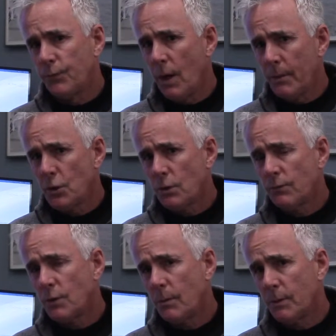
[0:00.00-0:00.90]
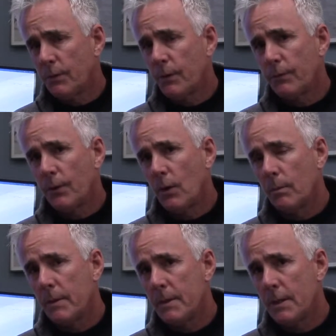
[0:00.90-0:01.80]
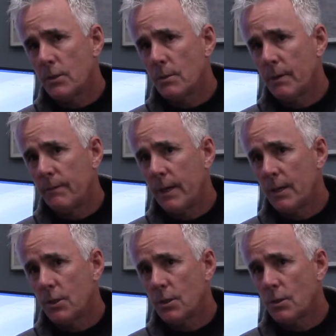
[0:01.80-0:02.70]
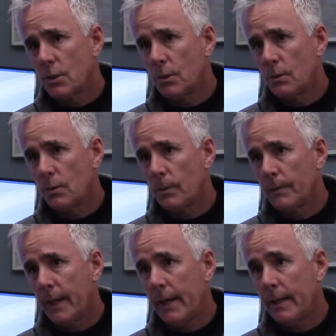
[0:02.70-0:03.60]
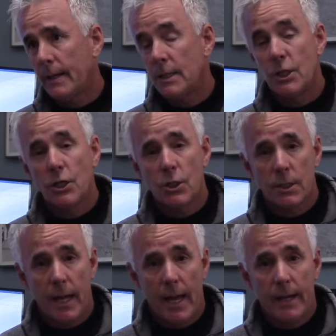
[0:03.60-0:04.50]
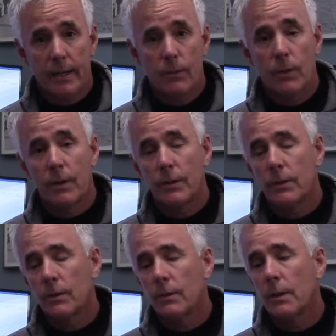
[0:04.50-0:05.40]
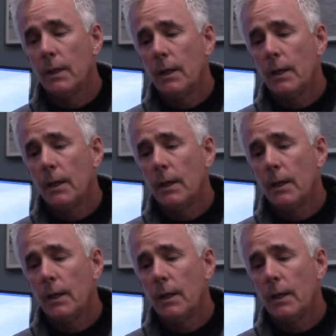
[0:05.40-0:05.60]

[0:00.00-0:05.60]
Not so much for the foam. I mean, there's some advantages to a conditioned attic where you're